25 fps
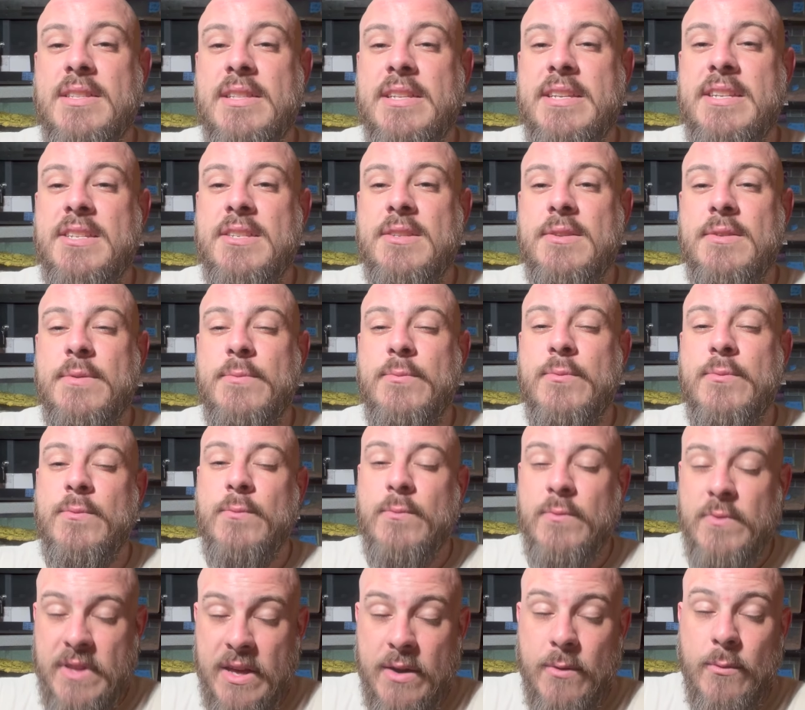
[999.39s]
least
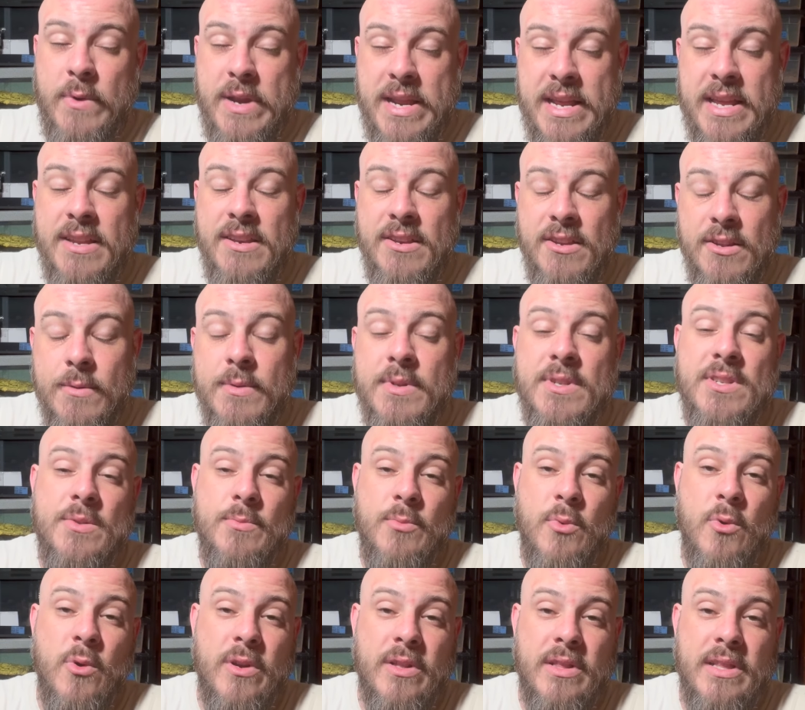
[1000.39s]
that we can do is
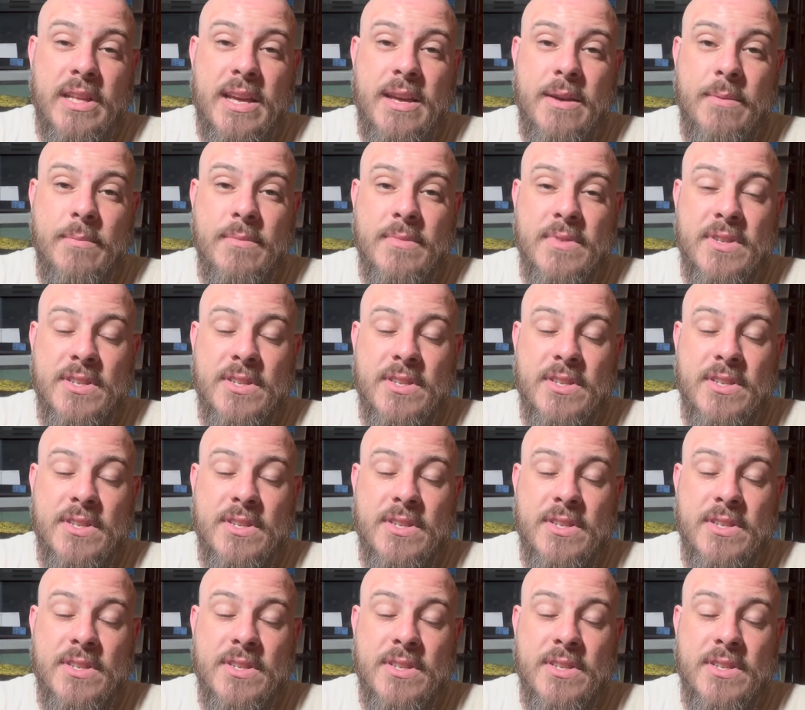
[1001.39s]
support them.